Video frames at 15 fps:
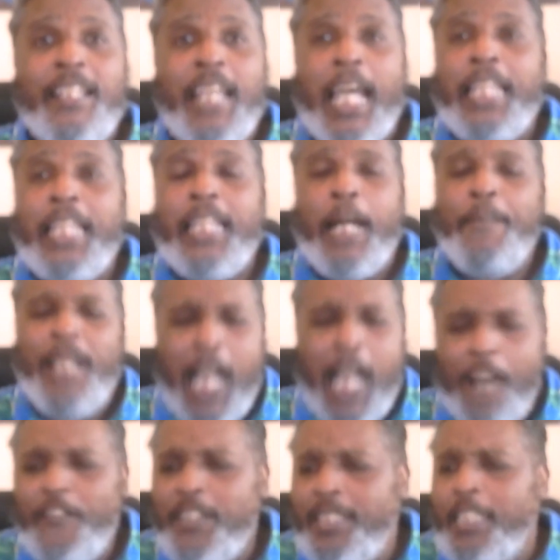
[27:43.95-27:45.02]
And I mean,
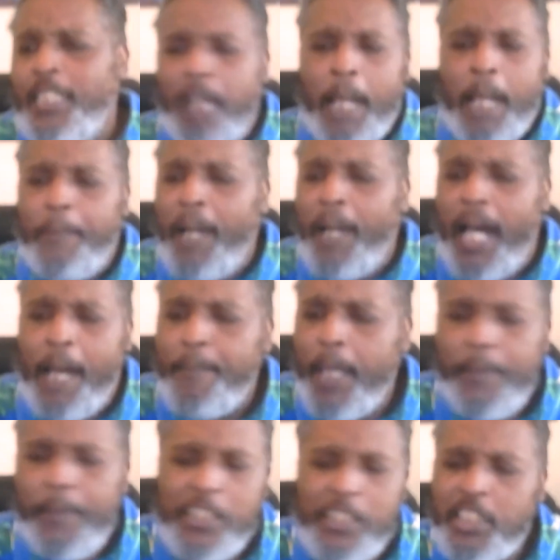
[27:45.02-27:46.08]
obviously, grandpa
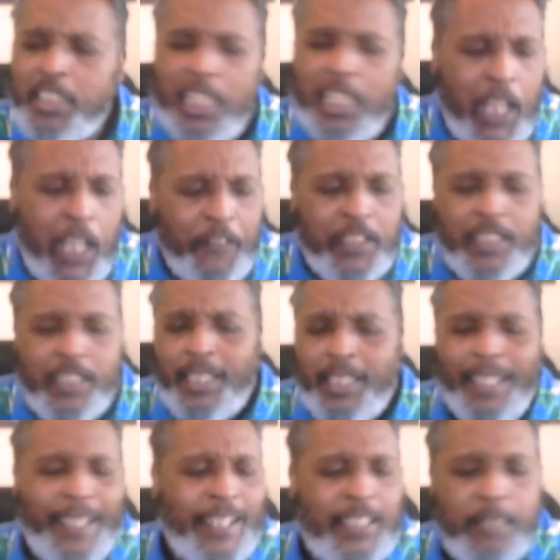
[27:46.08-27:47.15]
maybe is just in love with his
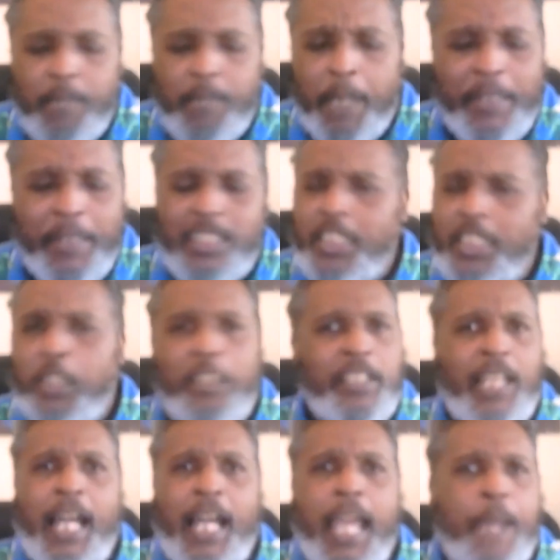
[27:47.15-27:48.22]
kids, and maybe this is the only
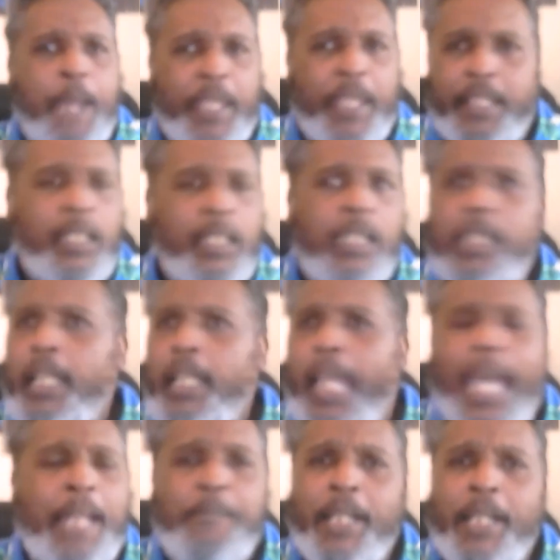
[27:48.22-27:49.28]
time that
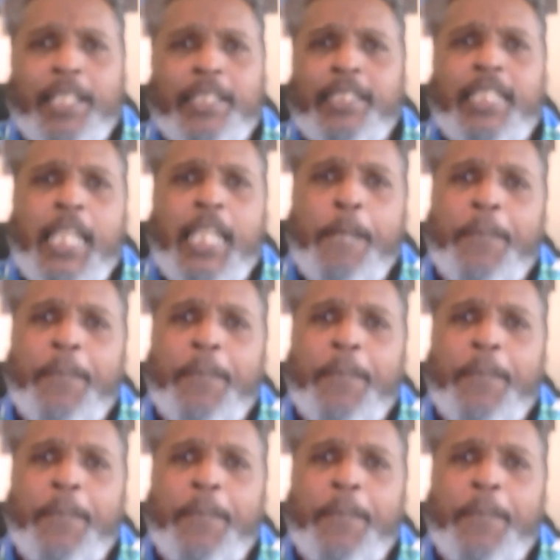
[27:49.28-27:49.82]
had money to give.